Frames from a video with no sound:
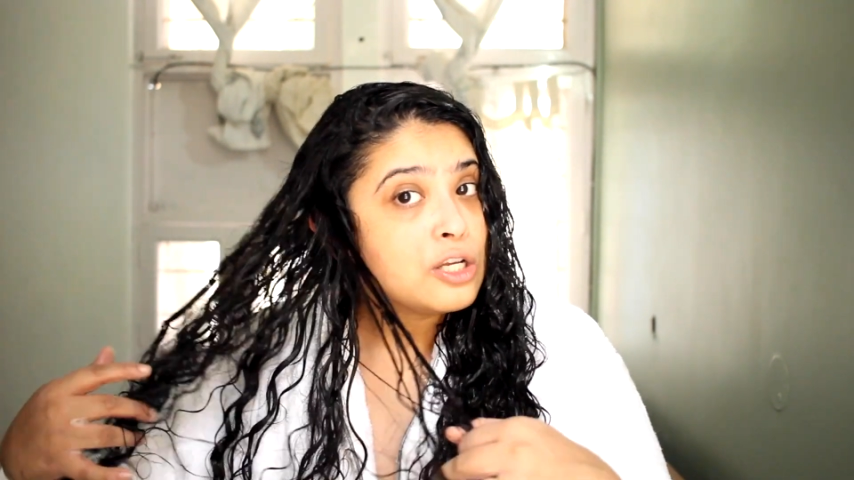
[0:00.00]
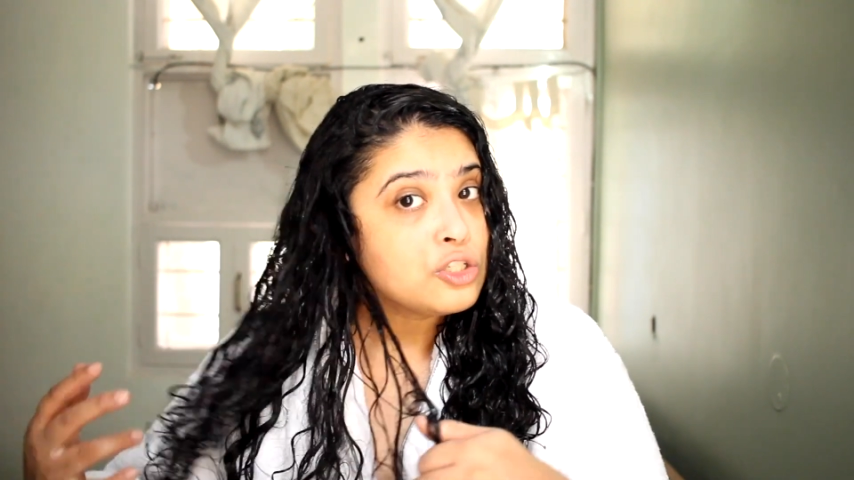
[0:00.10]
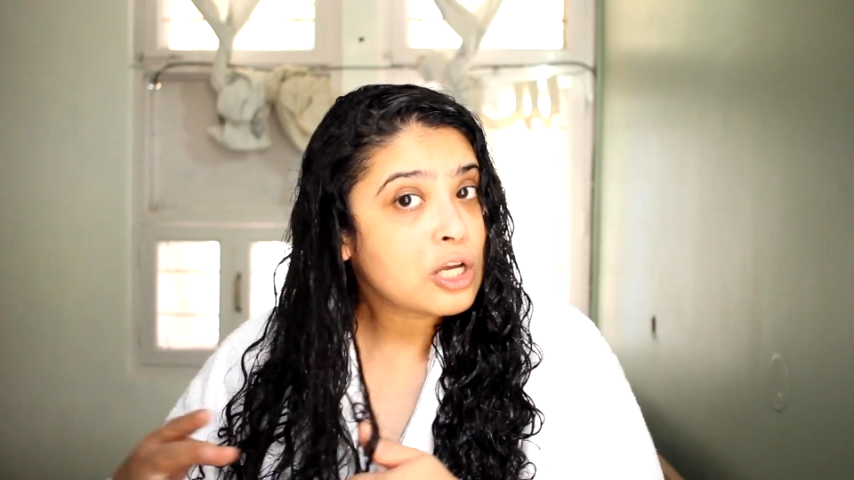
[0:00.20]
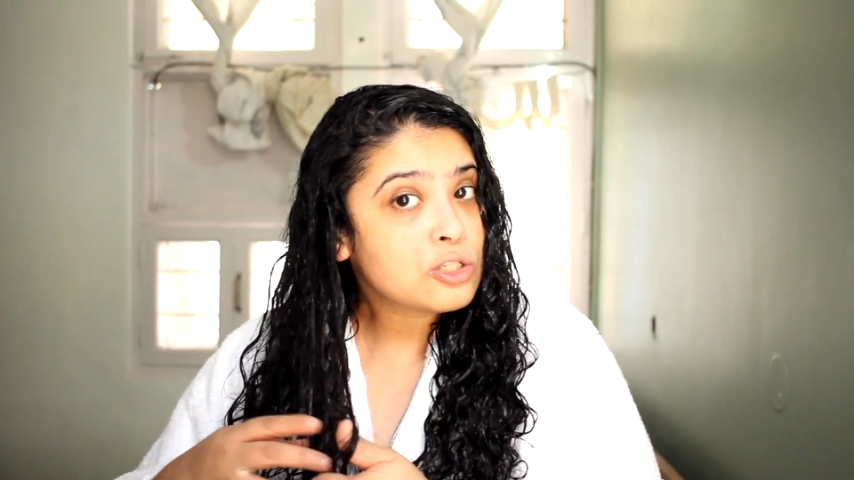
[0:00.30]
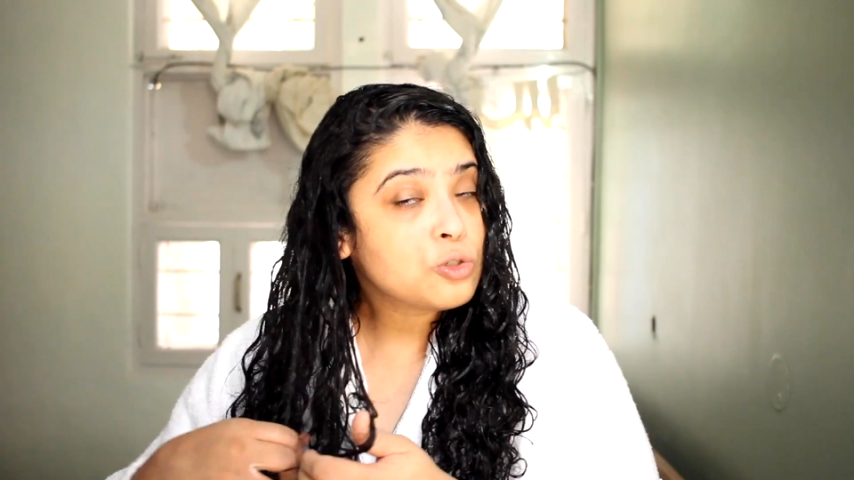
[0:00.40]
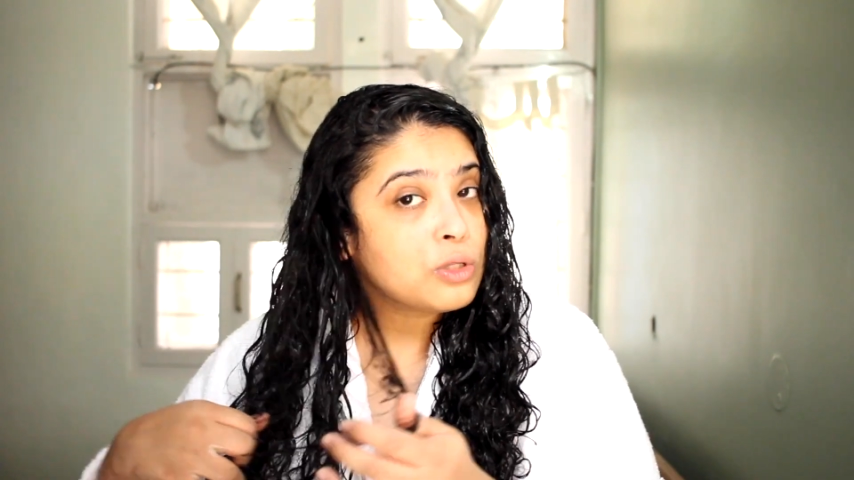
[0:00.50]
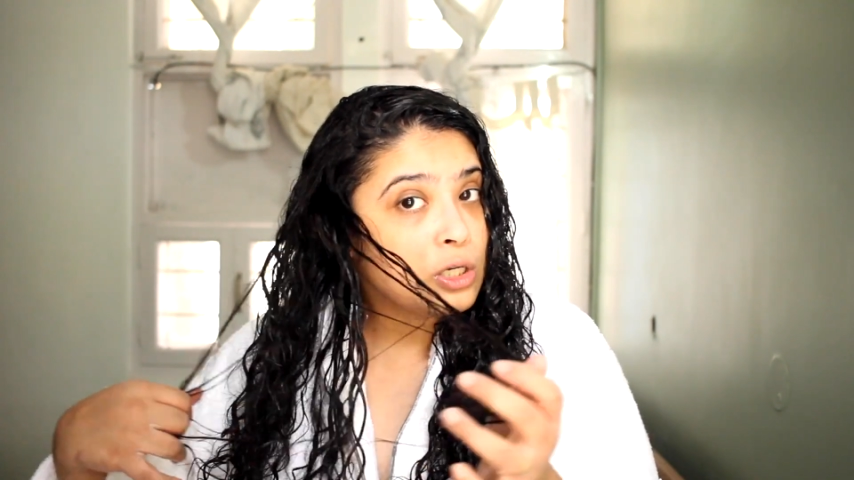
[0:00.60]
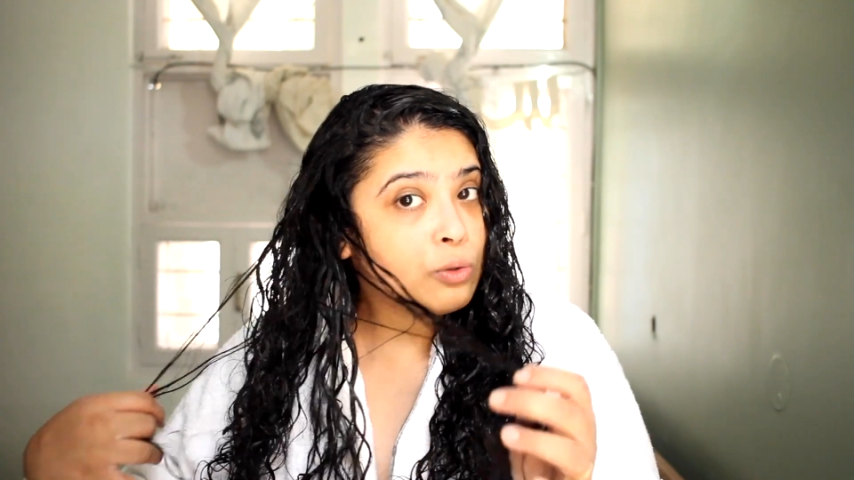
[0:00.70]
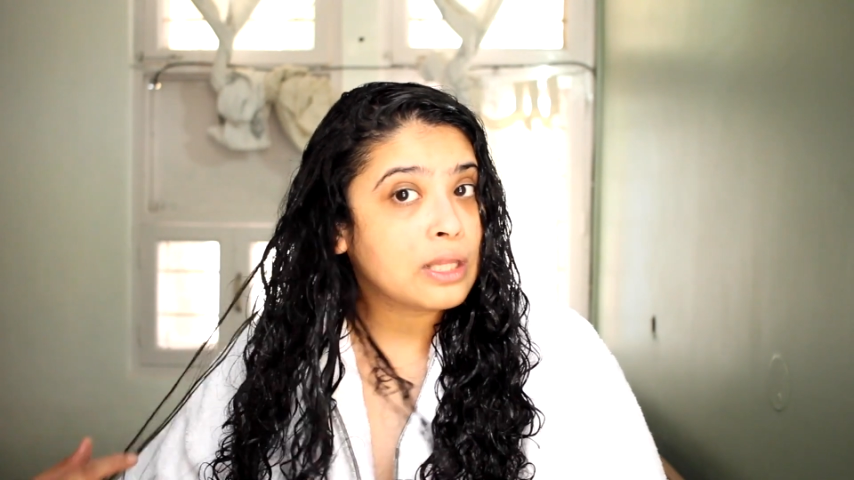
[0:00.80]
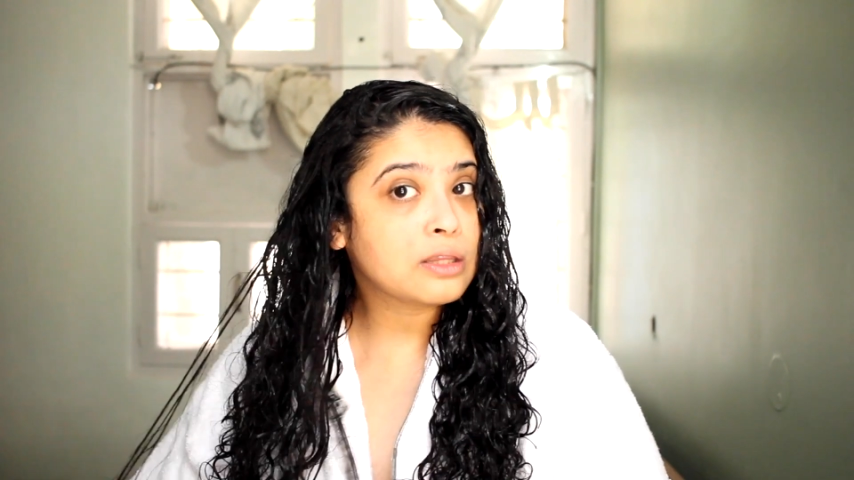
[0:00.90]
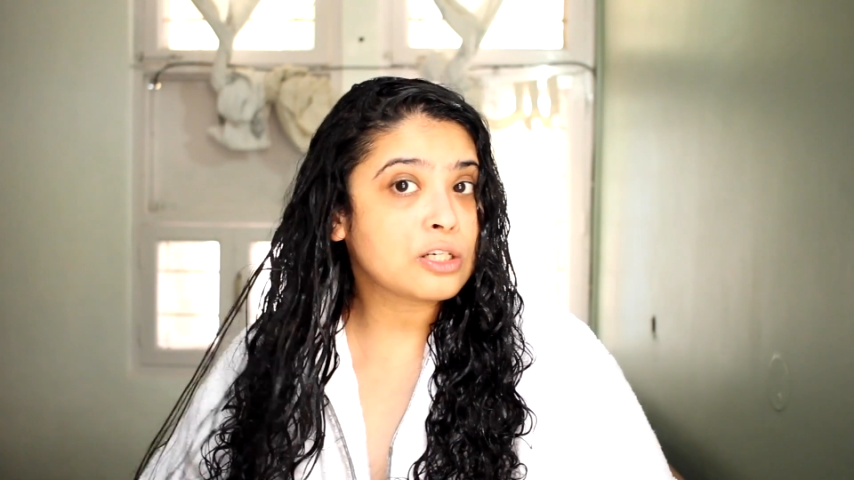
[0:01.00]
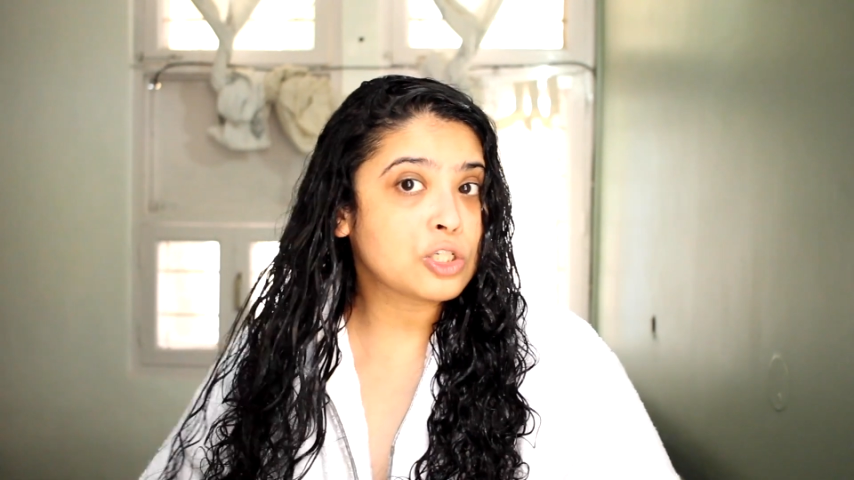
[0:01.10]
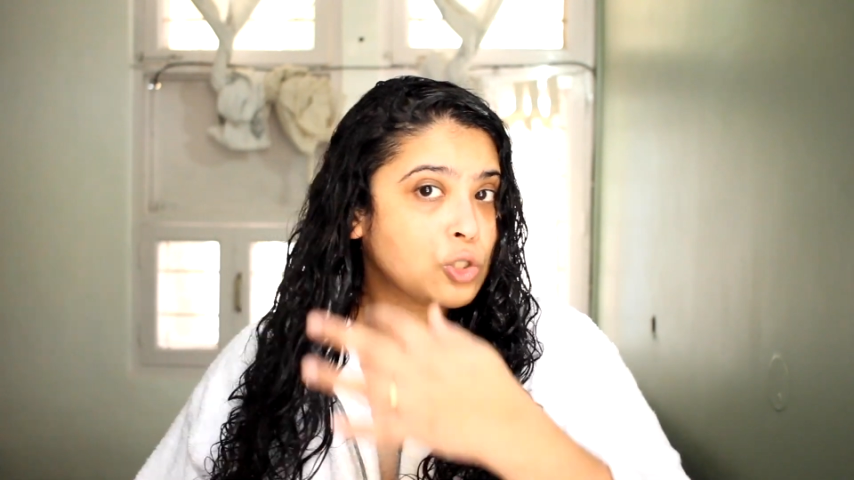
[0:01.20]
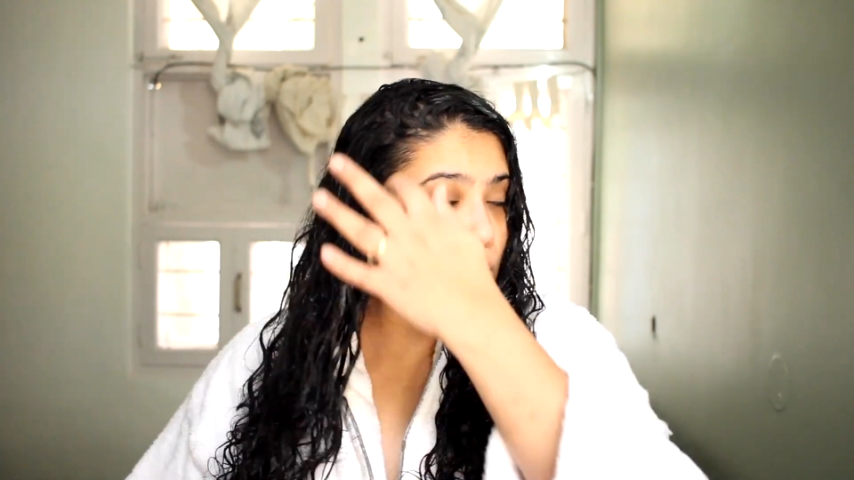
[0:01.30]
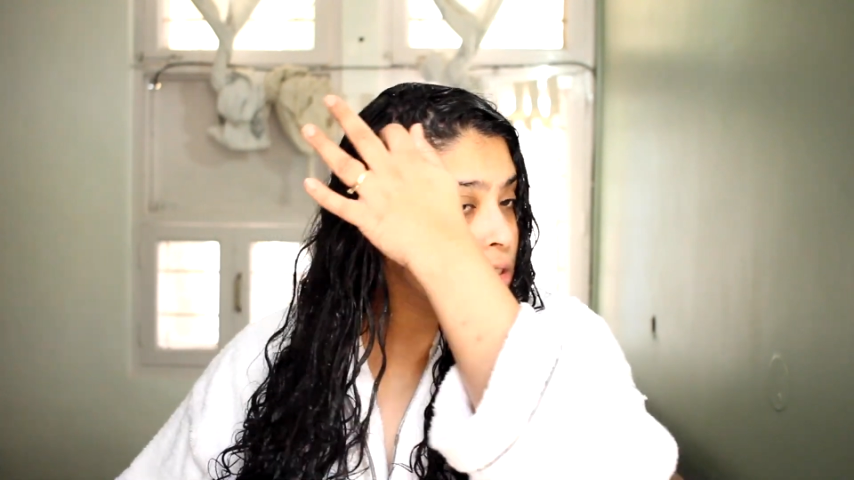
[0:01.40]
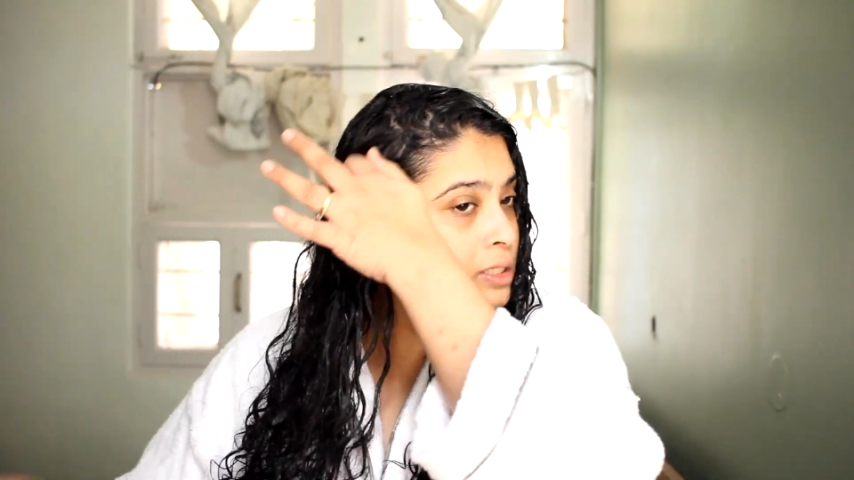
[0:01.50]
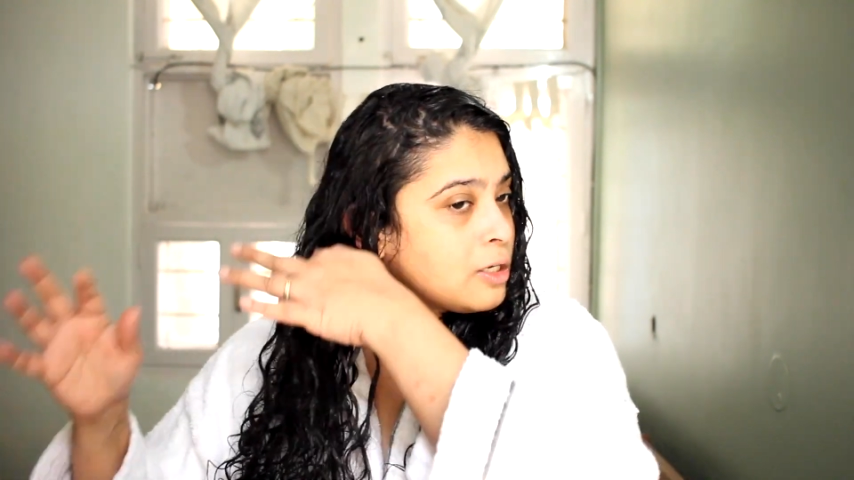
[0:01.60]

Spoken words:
just so that you get the reassurance